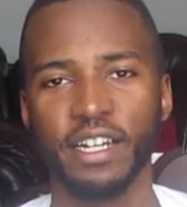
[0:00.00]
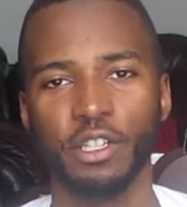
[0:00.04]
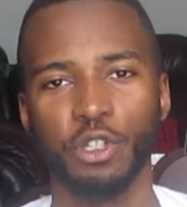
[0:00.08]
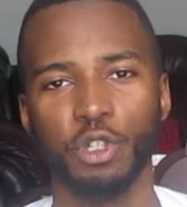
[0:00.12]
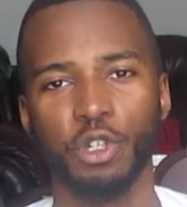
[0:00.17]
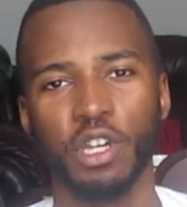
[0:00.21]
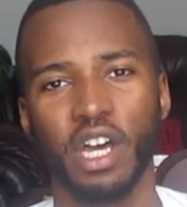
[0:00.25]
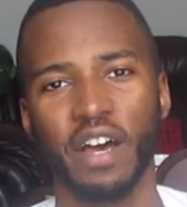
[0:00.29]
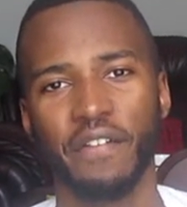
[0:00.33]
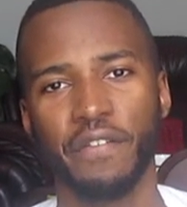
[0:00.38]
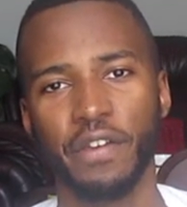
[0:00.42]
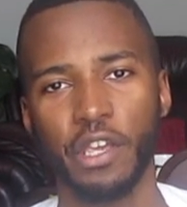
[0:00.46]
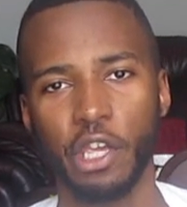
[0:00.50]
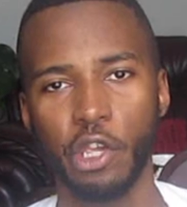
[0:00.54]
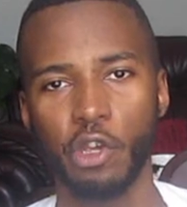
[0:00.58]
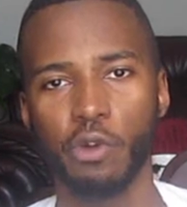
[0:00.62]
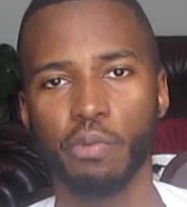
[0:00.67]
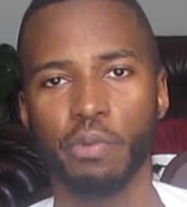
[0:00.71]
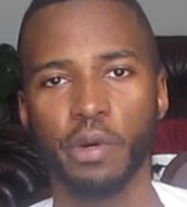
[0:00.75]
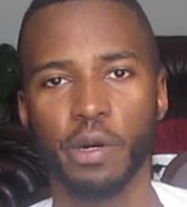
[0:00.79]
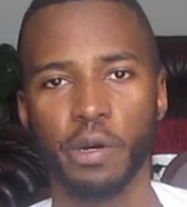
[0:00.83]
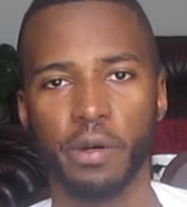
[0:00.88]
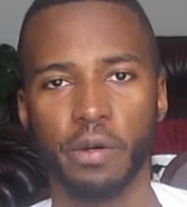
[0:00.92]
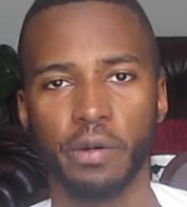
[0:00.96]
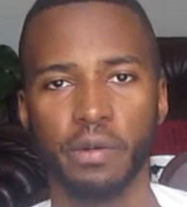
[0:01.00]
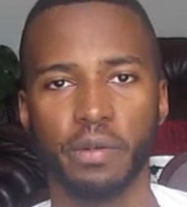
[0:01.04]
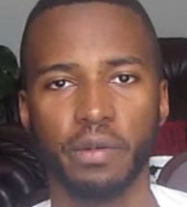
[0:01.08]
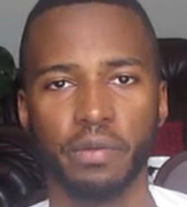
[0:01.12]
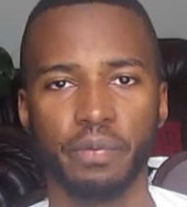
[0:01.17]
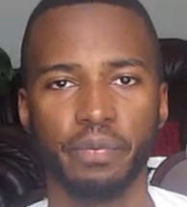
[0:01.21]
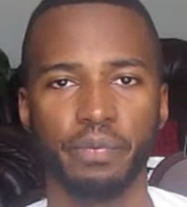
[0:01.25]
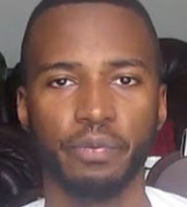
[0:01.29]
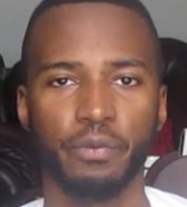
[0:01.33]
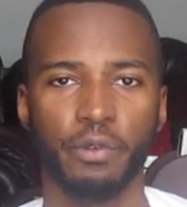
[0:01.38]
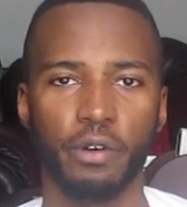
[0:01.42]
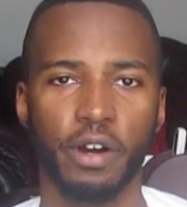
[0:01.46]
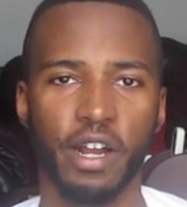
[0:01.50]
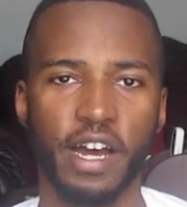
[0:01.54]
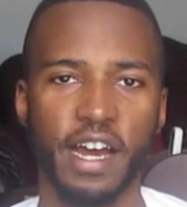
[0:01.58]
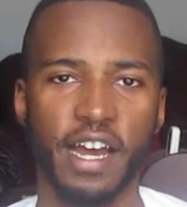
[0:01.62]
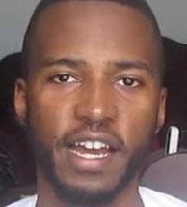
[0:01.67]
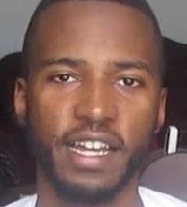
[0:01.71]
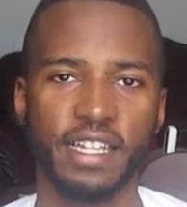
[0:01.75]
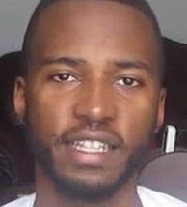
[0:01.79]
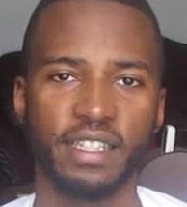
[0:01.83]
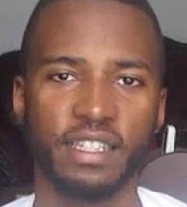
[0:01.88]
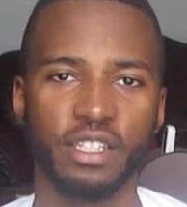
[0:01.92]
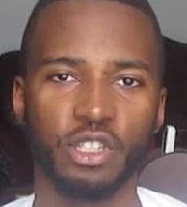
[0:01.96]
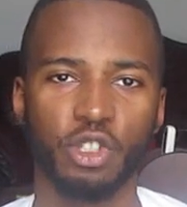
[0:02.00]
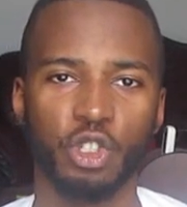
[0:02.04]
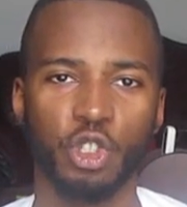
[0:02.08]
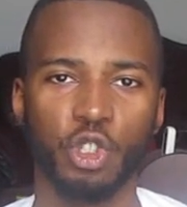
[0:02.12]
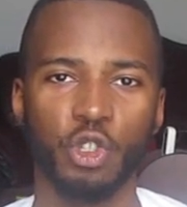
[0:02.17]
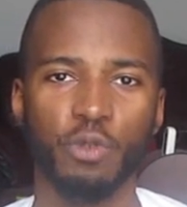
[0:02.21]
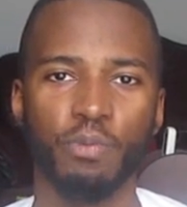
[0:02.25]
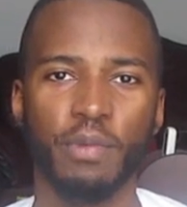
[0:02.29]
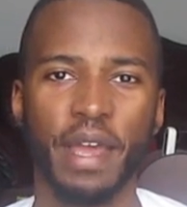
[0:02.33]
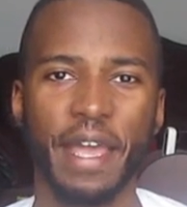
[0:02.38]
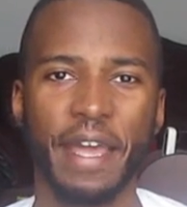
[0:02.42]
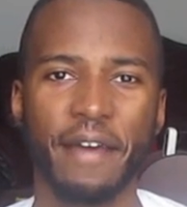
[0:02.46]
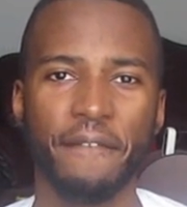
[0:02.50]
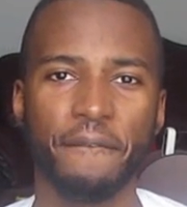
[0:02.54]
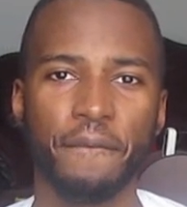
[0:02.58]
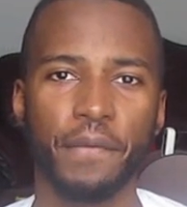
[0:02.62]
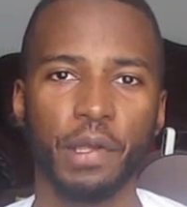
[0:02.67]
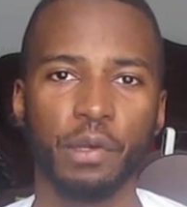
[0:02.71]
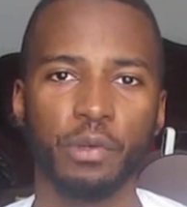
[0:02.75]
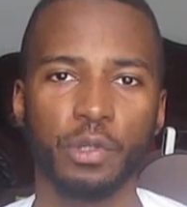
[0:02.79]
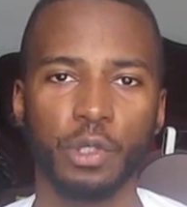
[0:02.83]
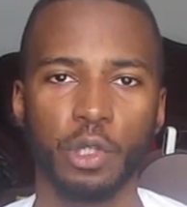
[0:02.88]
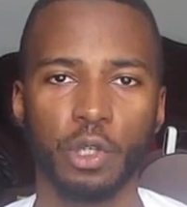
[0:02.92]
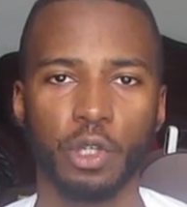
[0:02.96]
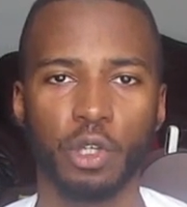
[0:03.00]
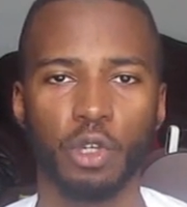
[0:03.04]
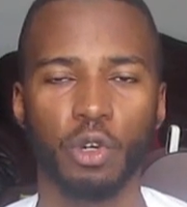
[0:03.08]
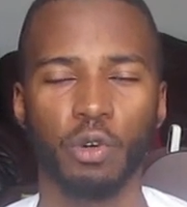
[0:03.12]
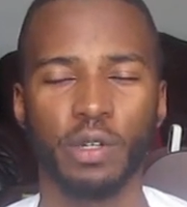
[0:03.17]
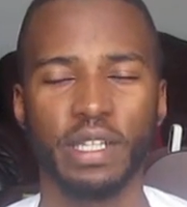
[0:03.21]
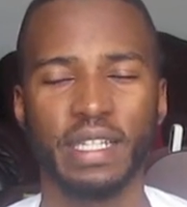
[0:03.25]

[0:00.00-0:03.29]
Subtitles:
Do you have humor, right? Do you make her feel secure?